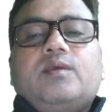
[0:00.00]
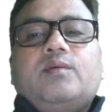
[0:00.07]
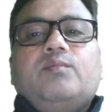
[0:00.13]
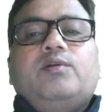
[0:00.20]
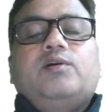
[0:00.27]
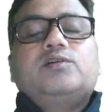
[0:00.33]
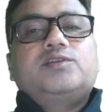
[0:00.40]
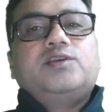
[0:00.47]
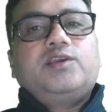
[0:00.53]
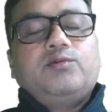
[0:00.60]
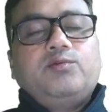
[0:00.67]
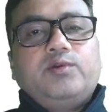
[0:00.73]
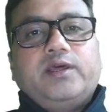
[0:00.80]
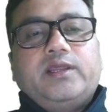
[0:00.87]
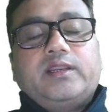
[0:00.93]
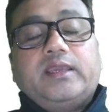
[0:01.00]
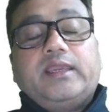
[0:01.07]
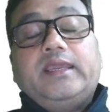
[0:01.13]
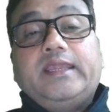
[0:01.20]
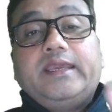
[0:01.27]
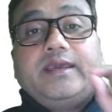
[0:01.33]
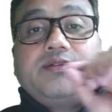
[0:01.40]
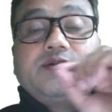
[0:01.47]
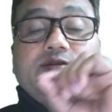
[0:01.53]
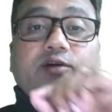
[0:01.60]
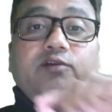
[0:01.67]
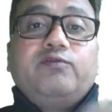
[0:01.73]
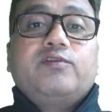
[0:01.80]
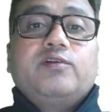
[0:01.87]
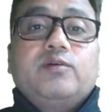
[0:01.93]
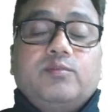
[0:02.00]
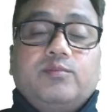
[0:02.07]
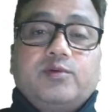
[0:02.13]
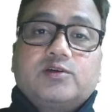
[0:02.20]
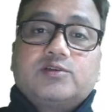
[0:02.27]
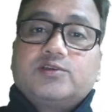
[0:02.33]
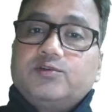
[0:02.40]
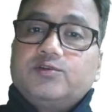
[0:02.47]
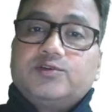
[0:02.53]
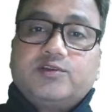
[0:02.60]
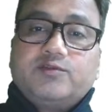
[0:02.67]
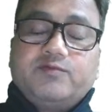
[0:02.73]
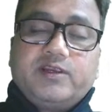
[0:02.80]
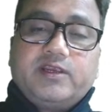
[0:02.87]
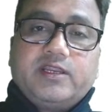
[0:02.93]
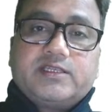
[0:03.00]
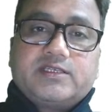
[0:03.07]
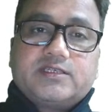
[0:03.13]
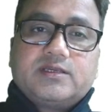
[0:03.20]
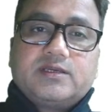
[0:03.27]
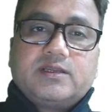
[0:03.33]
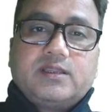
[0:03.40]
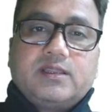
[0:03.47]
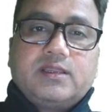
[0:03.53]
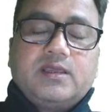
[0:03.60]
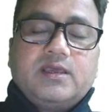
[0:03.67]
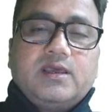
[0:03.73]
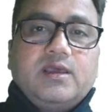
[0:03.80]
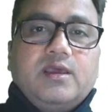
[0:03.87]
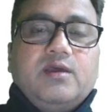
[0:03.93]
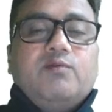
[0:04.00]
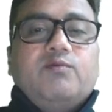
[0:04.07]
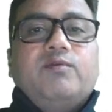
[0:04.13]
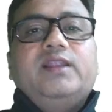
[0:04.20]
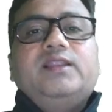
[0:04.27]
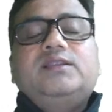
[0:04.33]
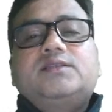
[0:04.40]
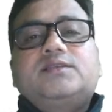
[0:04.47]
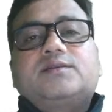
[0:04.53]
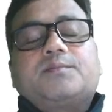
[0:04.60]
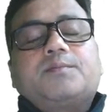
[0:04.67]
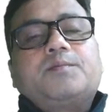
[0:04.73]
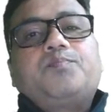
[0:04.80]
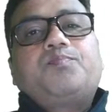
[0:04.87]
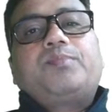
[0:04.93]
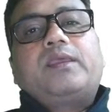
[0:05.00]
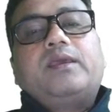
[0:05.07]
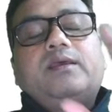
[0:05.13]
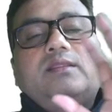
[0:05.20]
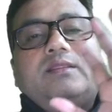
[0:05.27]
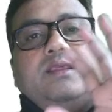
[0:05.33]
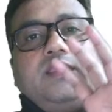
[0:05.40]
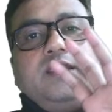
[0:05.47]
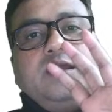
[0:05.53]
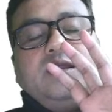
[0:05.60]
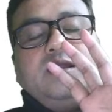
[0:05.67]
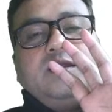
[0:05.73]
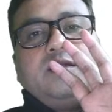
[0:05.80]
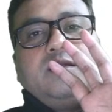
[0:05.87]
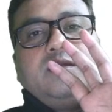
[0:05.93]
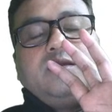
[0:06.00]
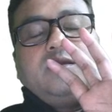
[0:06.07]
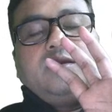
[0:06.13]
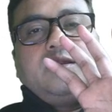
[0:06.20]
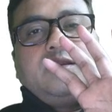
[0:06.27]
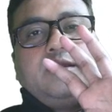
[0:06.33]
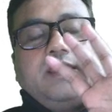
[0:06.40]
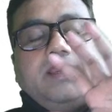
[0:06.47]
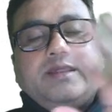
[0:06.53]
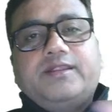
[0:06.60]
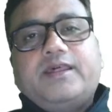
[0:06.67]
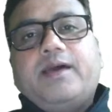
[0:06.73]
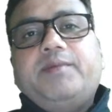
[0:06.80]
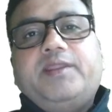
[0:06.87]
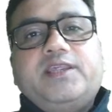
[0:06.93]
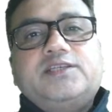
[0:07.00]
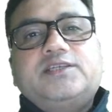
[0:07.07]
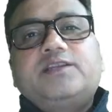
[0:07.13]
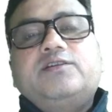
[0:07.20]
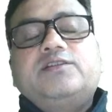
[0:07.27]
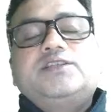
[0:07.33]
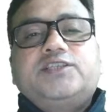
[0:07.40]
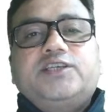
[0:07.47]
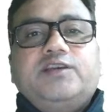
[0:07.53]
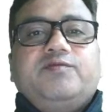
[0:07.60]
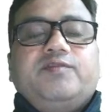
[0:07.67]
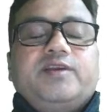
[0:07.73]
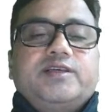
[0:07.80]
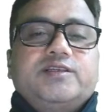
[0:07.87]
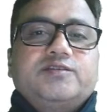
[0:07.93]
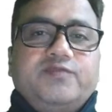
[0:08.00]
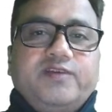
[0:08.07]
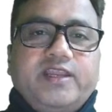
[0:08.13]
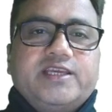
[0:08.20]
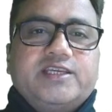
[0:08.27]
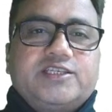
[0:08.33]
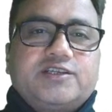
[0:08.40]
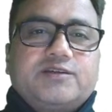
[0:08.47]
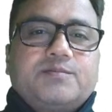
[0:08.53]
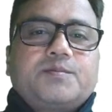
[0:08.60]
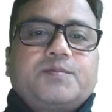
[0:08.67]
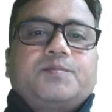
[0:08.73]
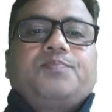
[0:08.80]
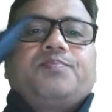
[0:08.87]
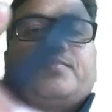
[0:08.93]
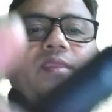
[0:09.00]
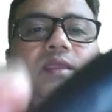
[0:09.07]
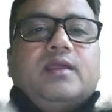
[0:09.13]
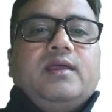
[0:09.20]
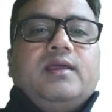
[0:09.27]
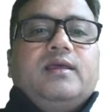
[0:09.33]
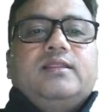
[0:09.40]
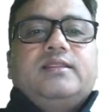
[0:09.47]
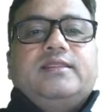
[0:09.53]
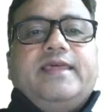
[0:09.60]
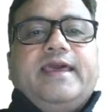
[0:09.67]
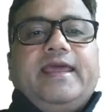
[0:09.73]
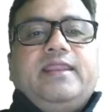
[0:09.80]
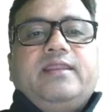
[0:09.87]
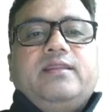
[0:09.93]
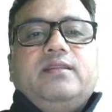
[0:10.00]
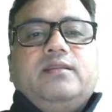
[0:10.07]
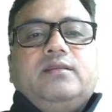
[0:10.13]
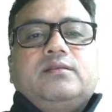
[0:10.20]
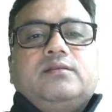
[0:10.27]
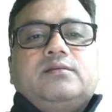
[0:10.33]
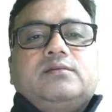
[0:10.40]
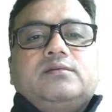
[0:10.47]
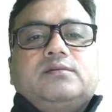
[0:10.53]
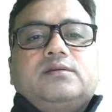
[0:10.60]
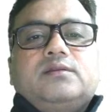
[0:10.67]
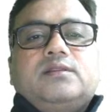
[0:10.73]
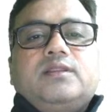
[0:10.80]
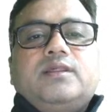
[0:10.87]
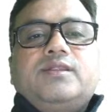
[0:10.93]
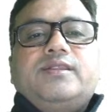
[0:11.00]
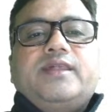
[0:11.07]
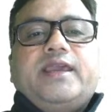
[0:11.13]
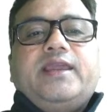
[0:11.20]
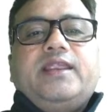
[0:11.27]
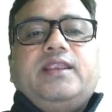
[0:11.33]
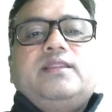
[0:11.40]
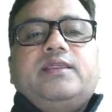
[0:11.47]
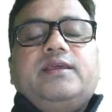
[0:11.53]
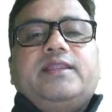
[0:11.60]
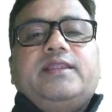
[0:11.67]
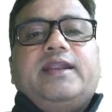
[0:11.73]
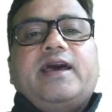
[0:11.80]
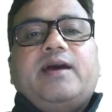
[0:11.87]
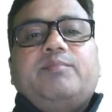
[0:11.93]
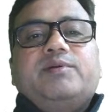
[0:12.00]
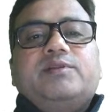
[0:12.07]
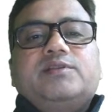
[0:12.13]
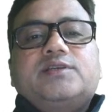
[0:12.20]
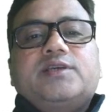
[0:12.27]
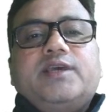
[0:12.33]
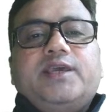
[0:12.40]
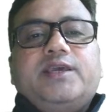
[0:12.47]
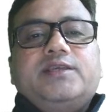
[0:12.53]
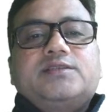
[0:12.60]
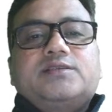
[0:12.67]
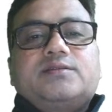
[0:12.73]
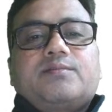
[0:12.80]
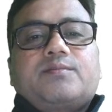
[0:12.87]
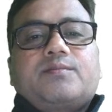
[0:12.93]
prosecutor in cases of prosecution witness. Once the examination in chief is finished, then the second thing that happens is